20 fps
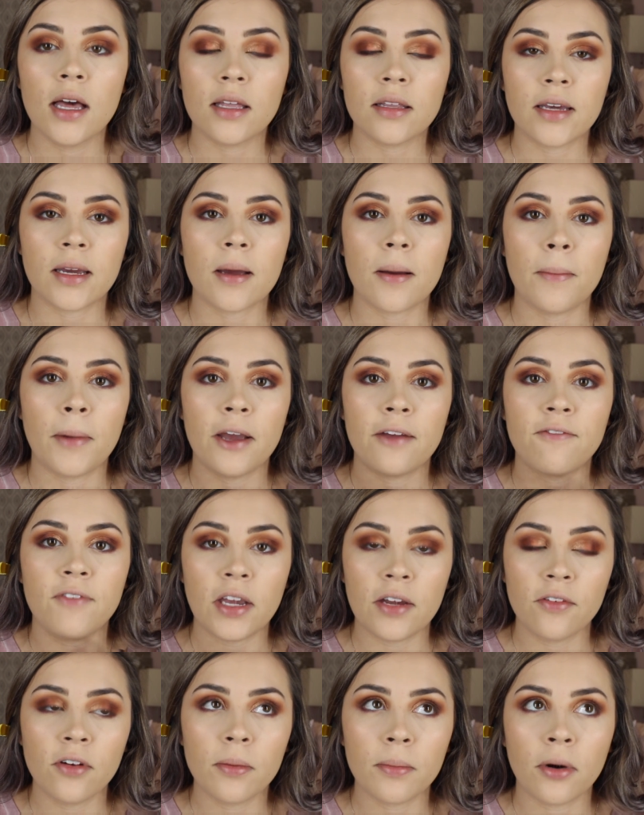like my
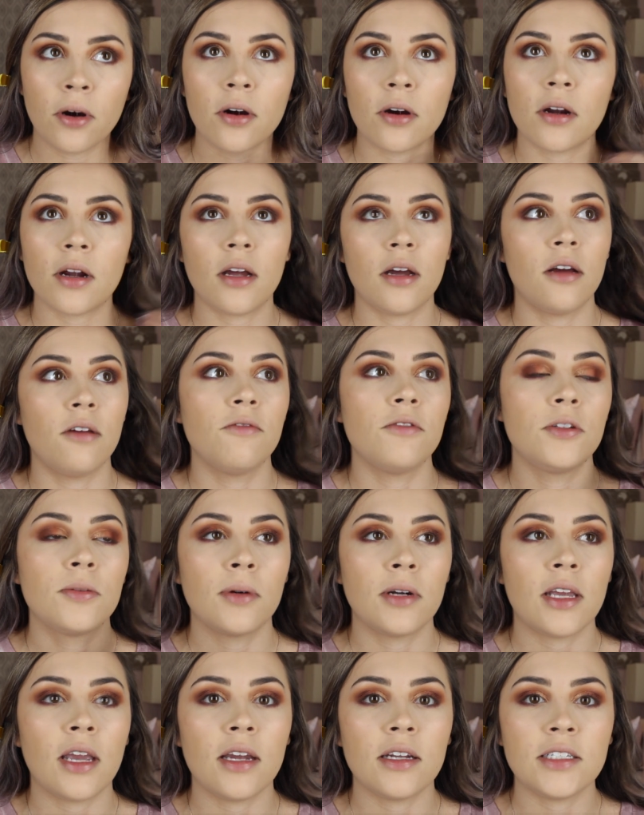favorite part of
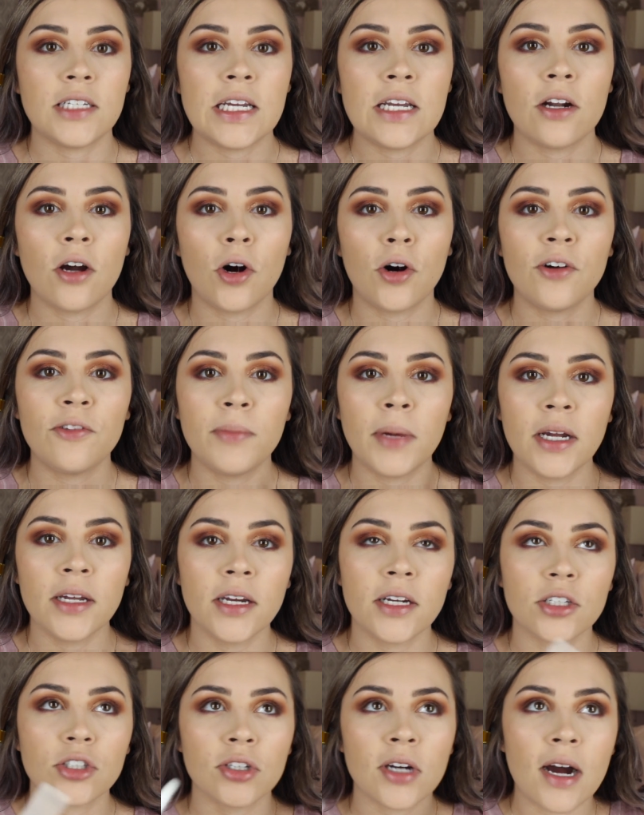2018, all of my
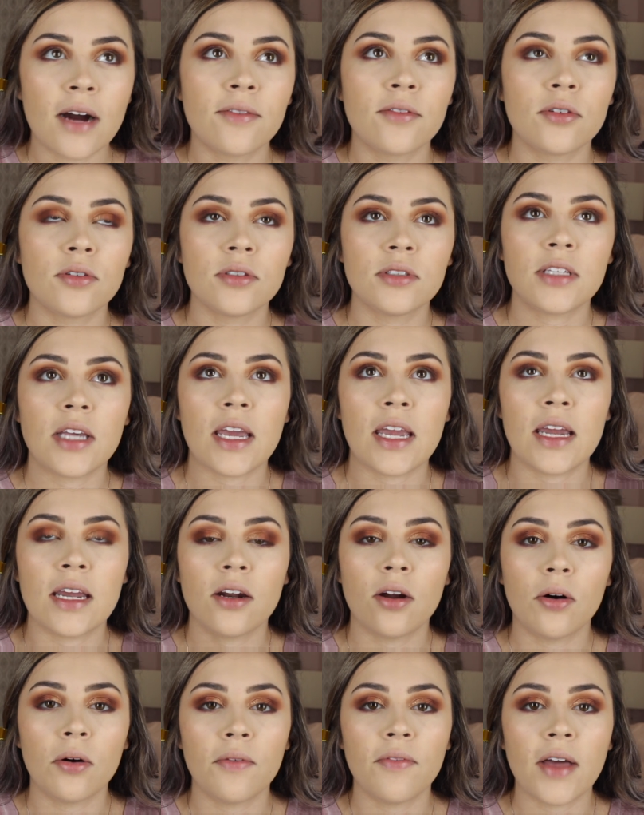like travels
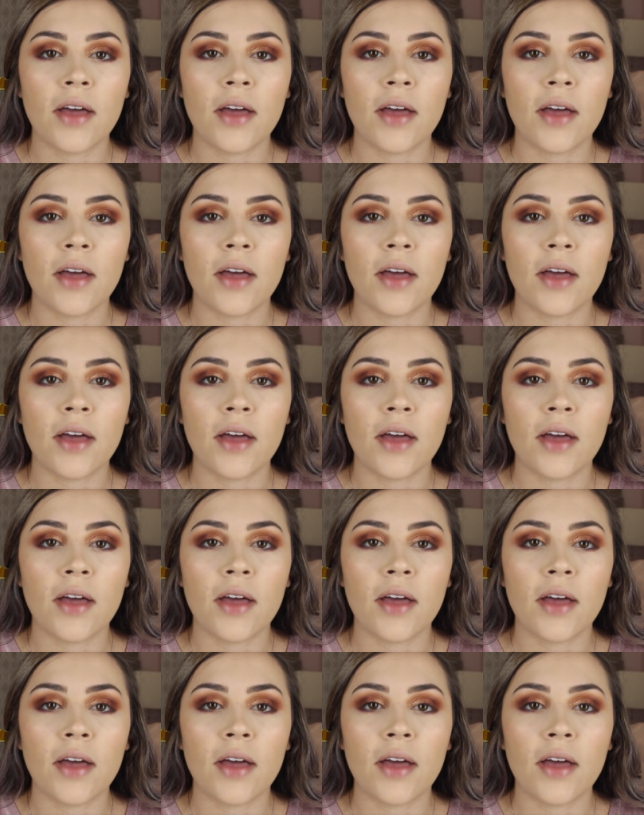and all of